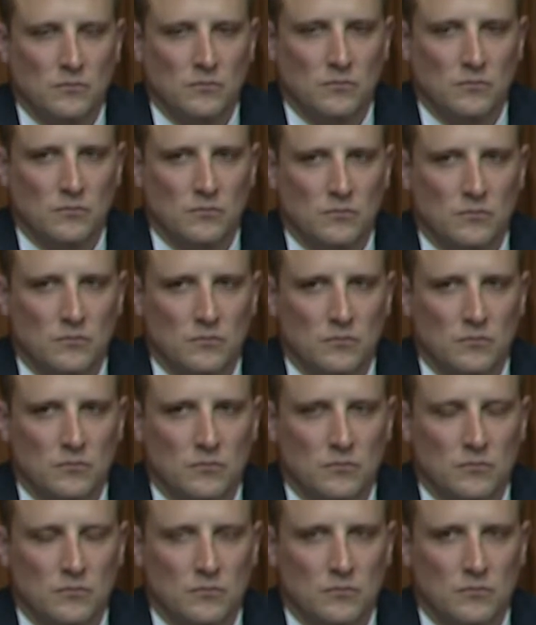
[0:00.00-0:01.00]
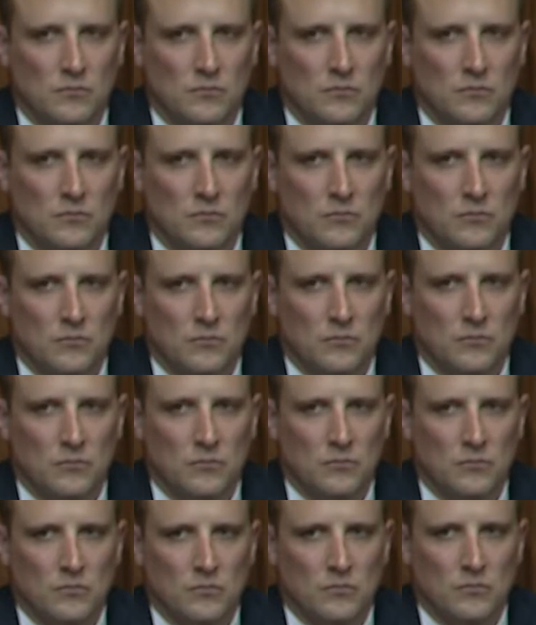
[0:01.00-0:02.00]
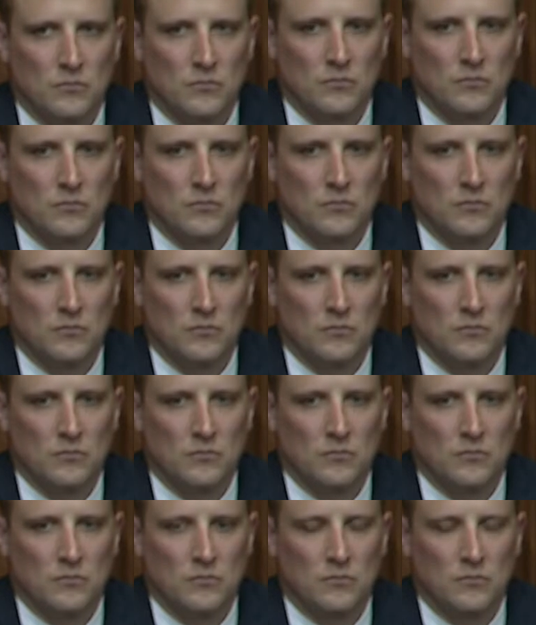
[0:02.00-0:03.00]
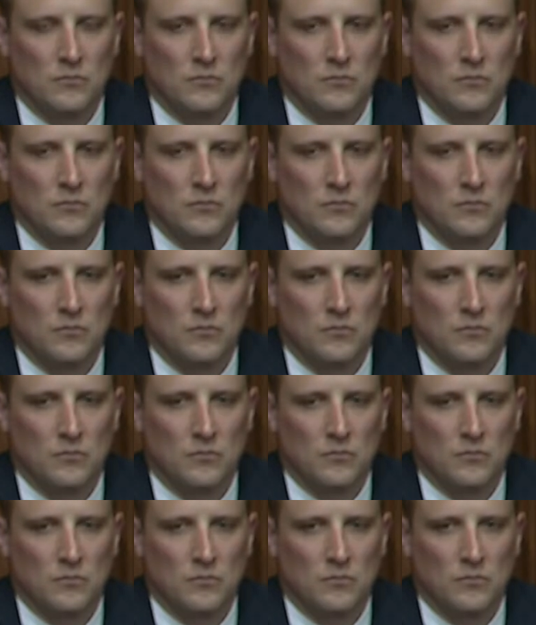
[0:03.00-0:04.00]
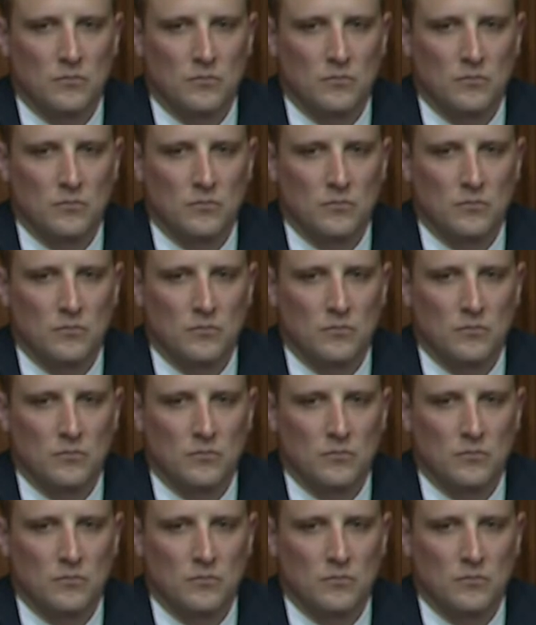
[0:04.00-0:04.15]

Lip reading: (silent)